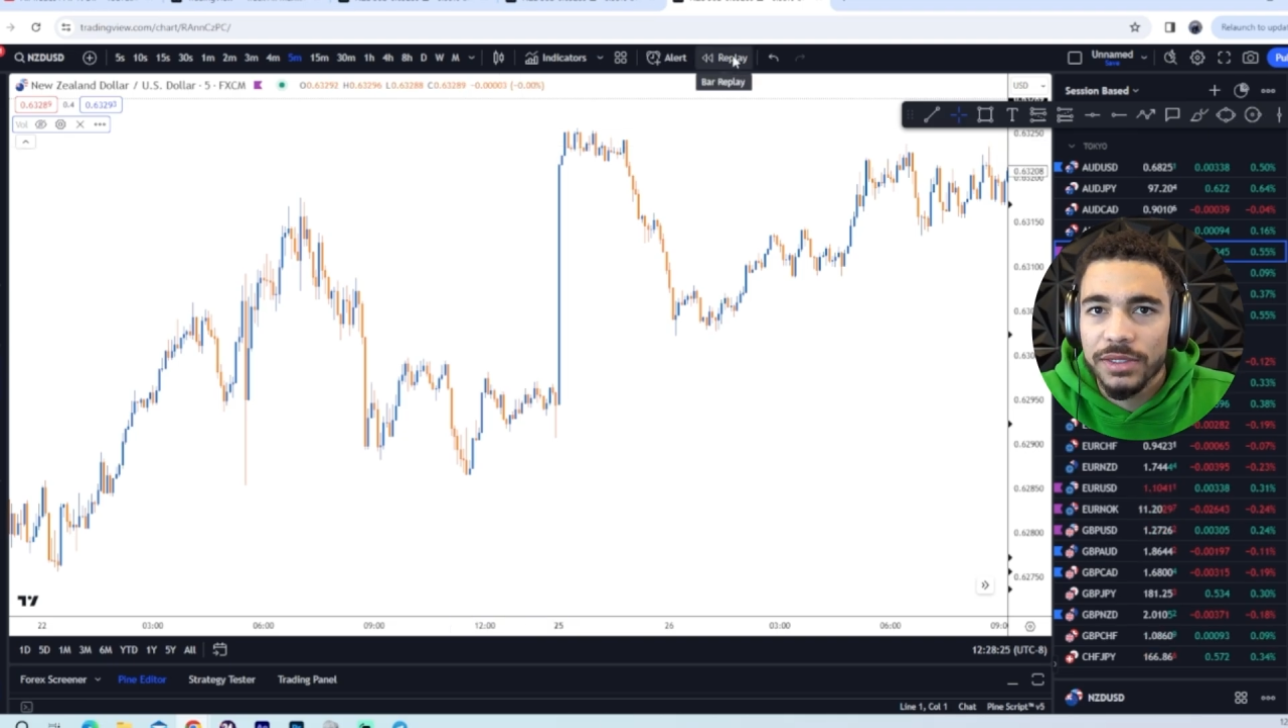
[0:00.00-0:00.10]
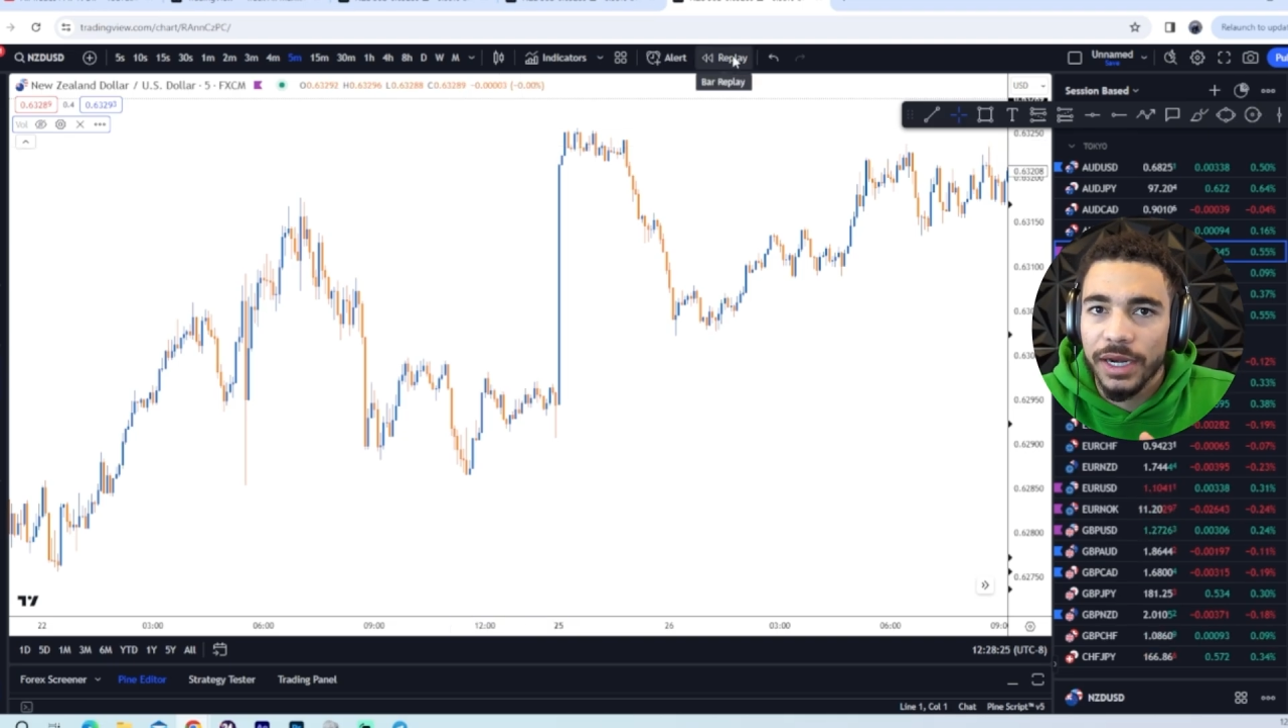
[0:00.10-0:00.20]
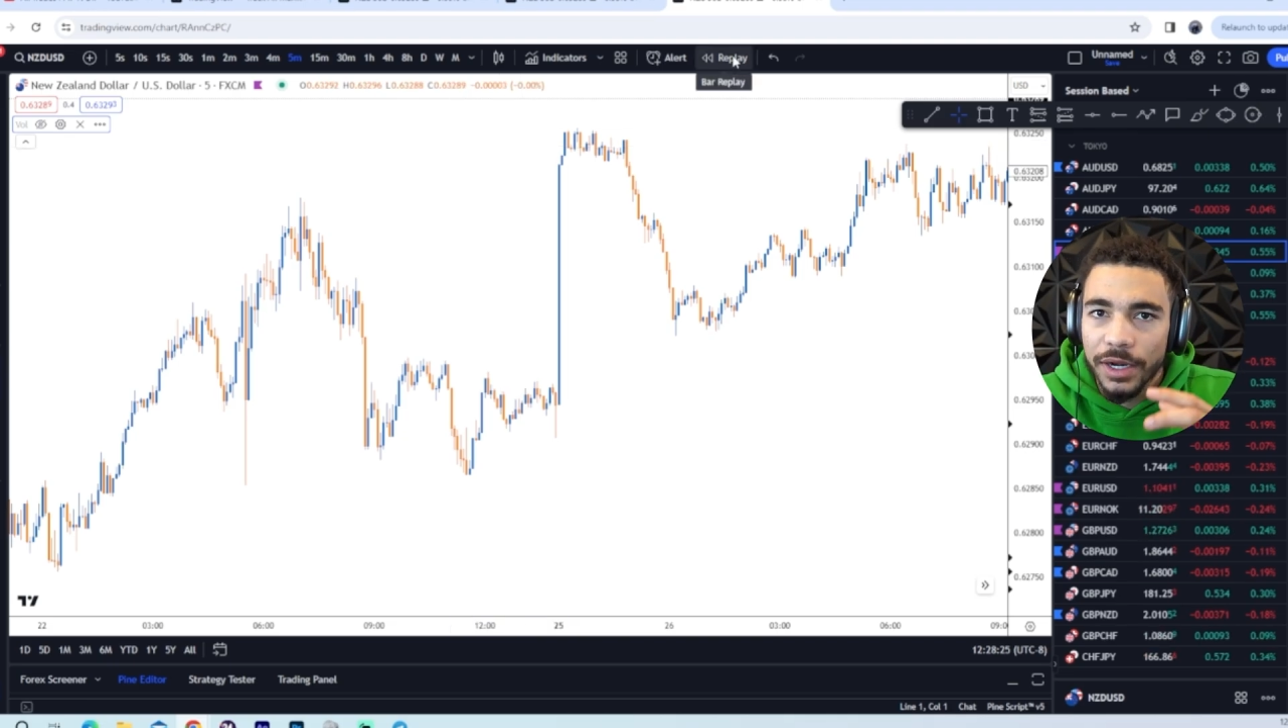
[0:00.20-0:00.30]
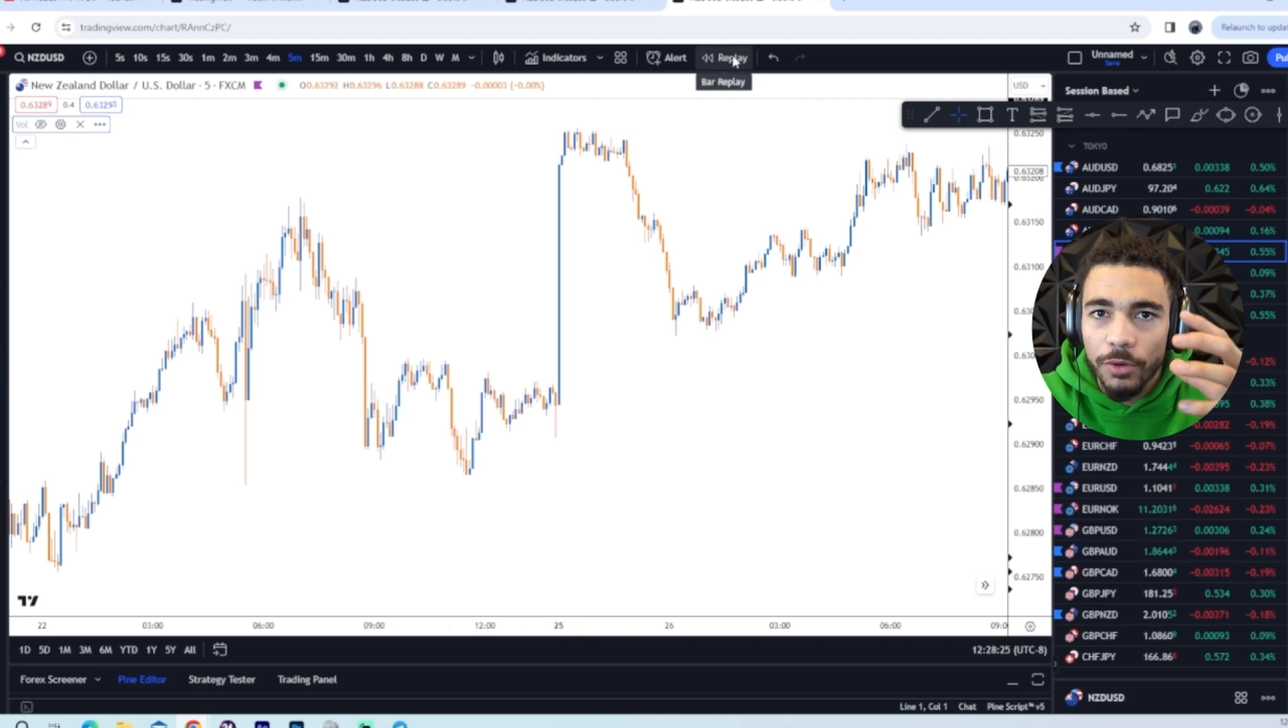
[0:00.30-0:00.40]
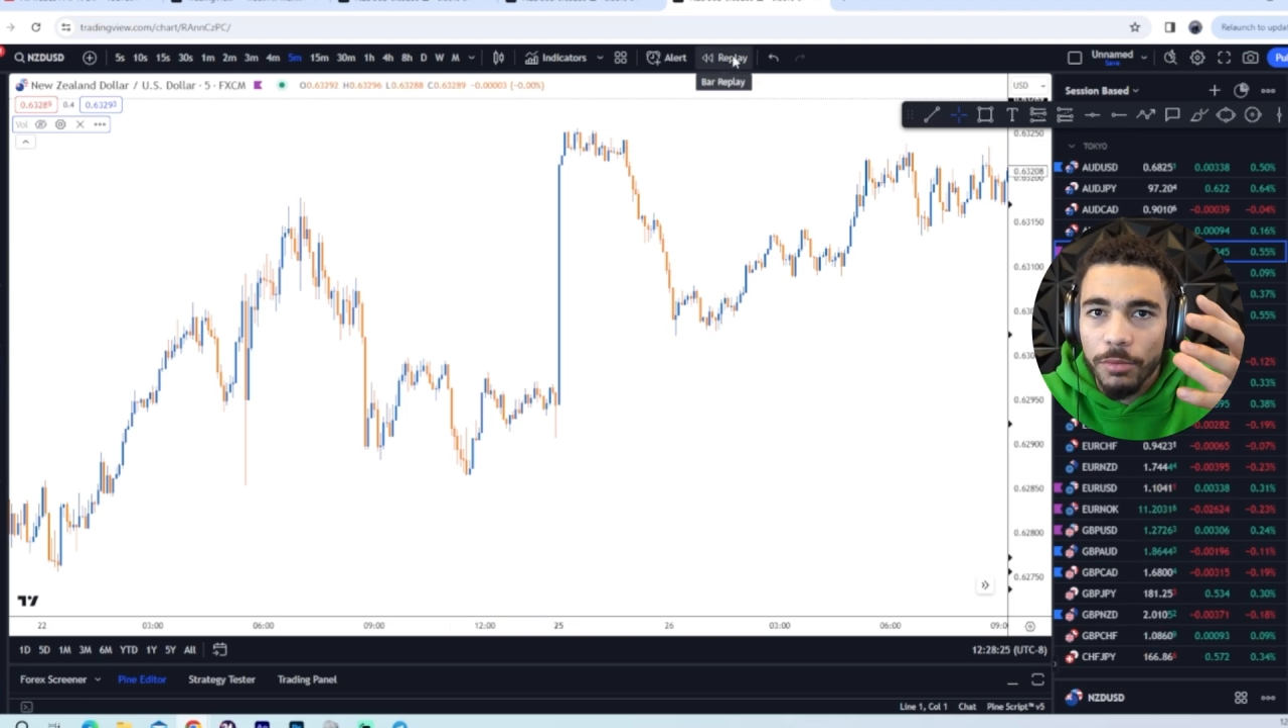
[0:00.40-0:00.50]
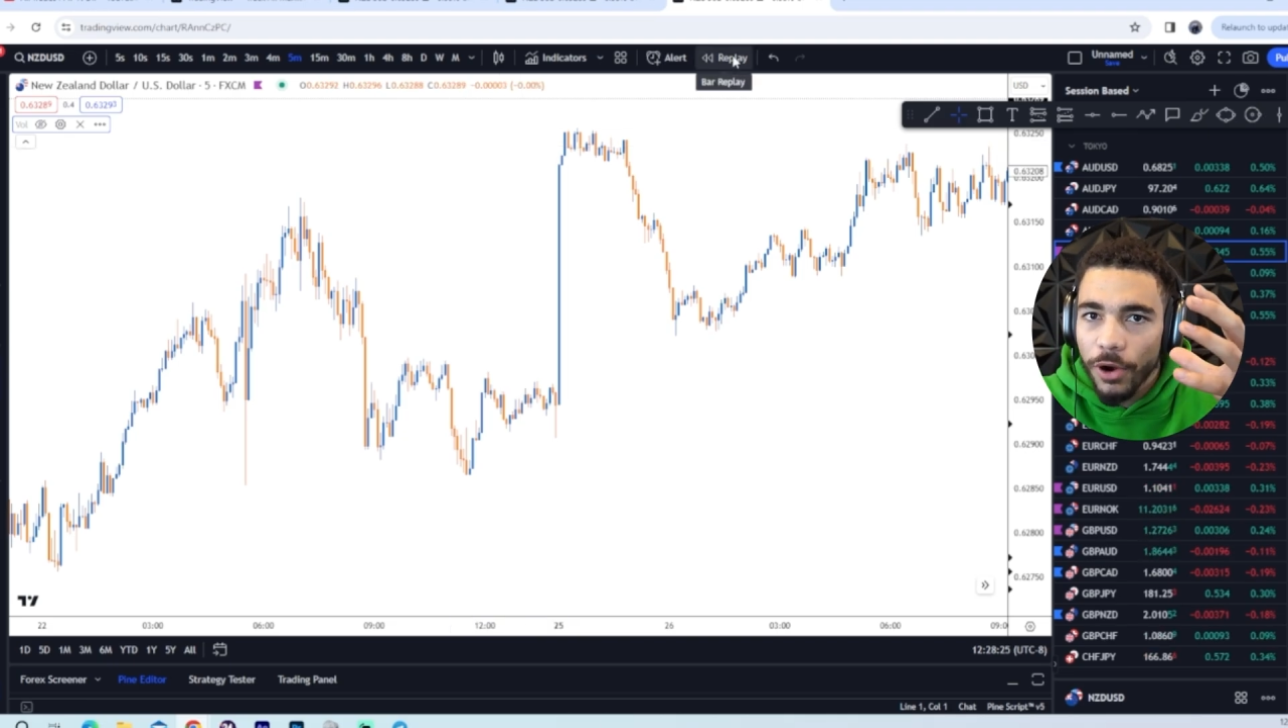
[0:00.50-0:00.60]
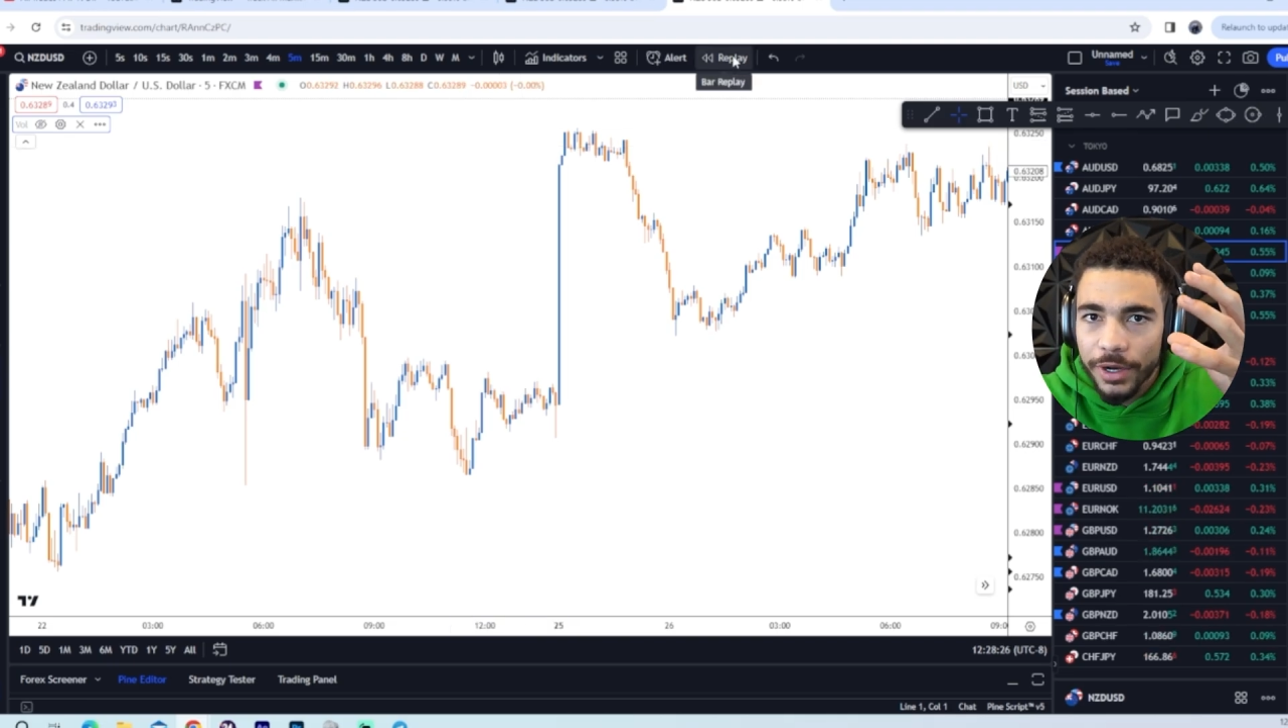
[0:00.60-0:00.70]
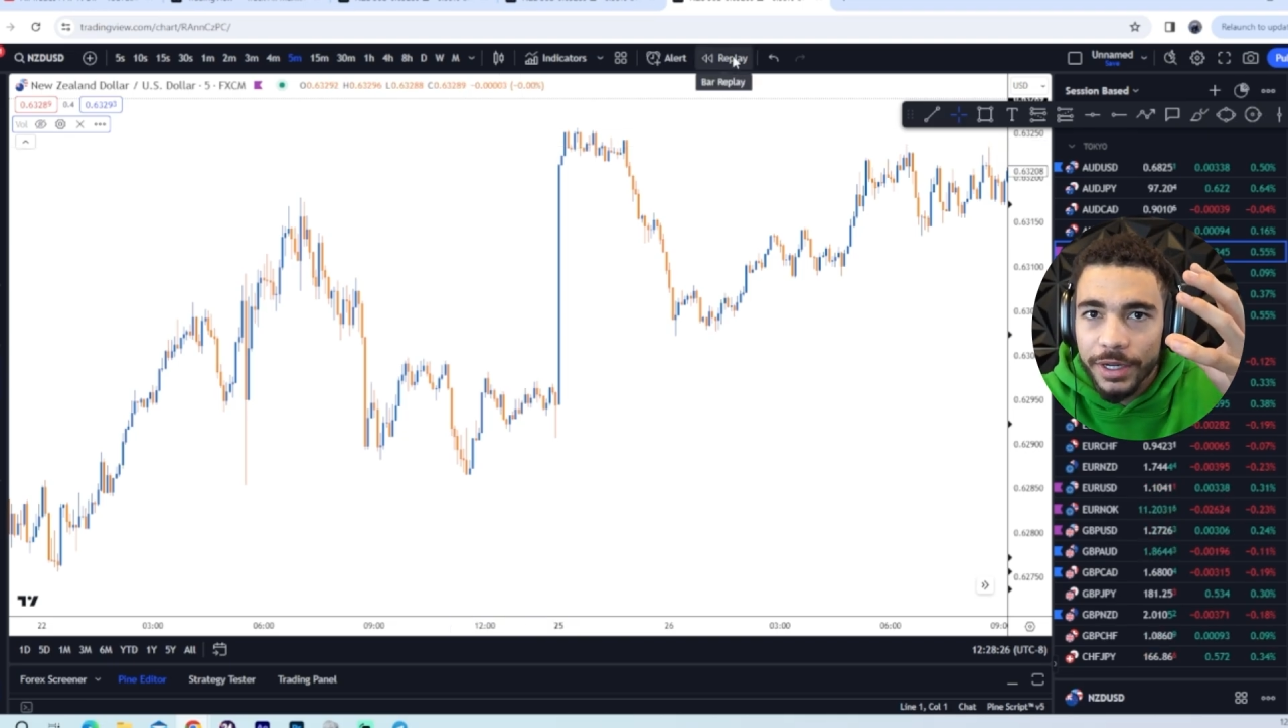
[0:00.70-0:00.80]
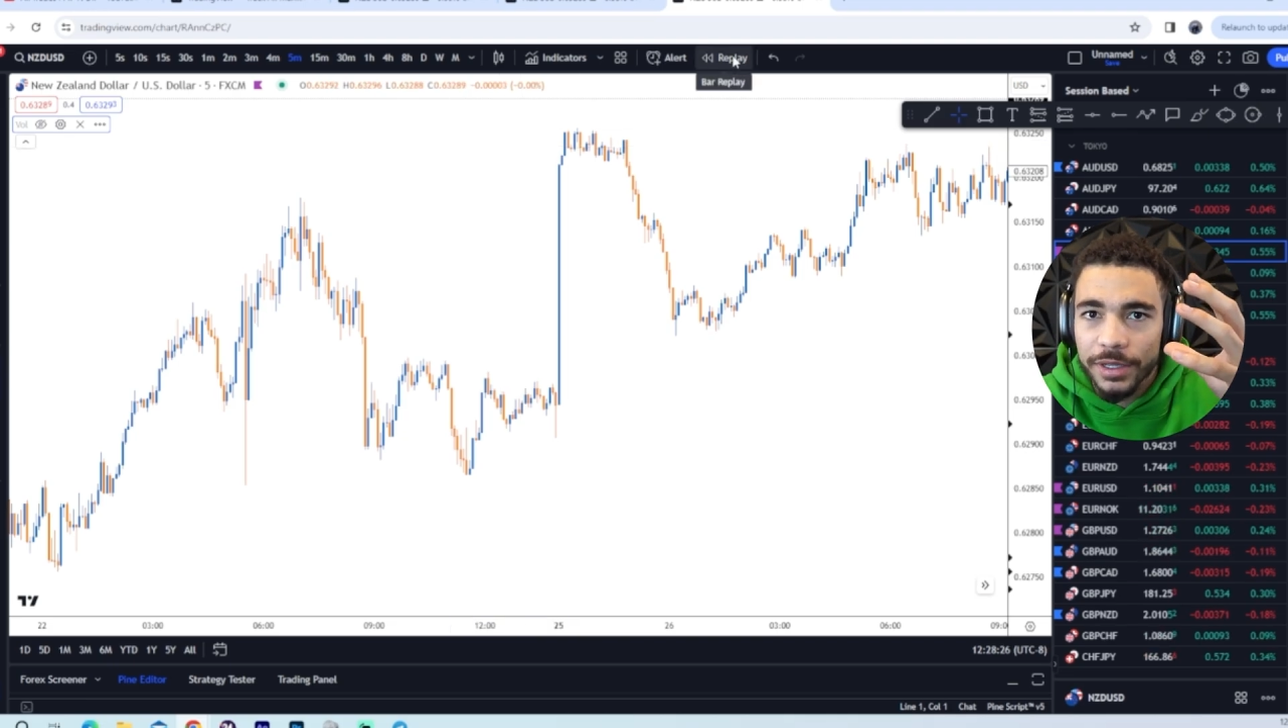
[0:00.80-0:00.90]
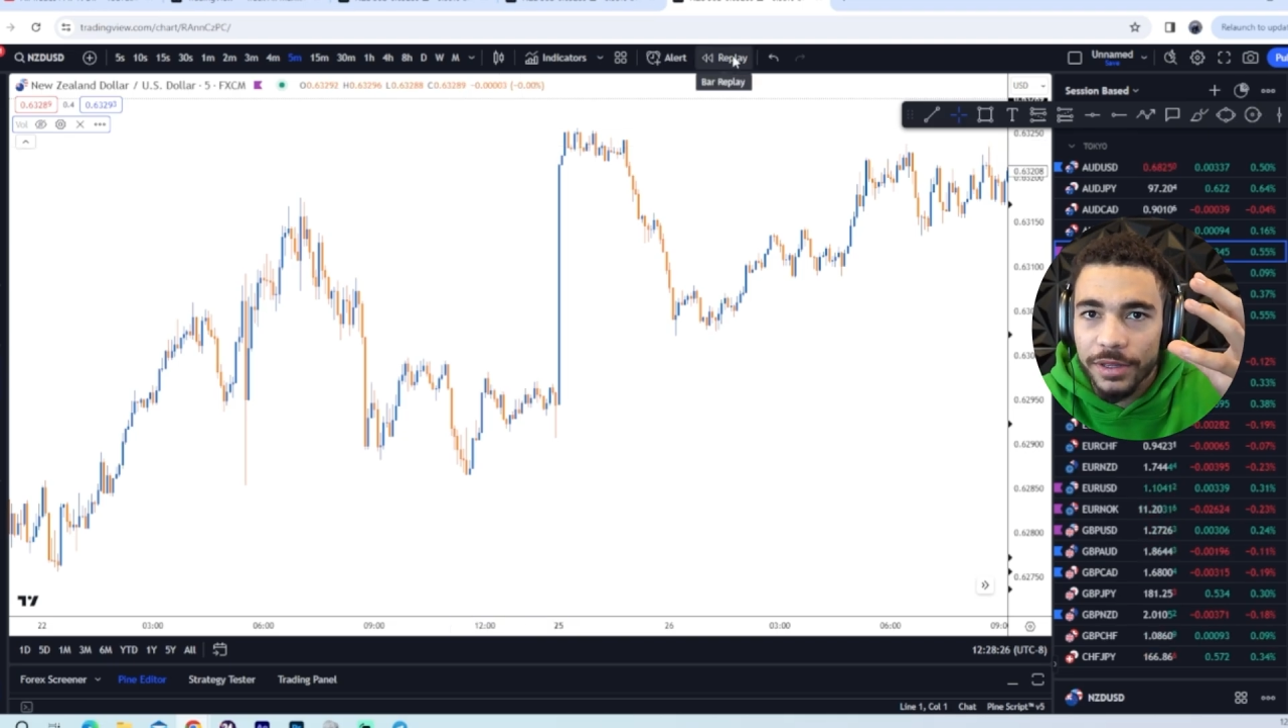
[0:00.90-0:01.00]
and I know
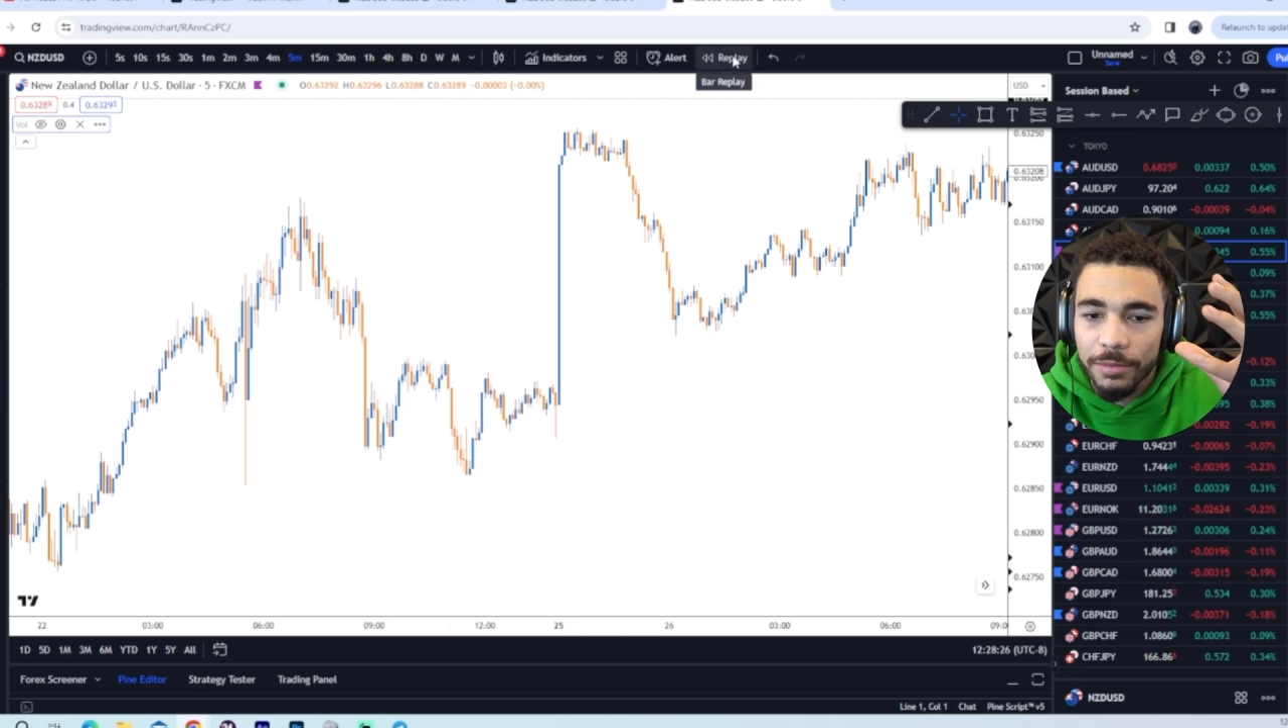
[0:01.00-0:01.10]
the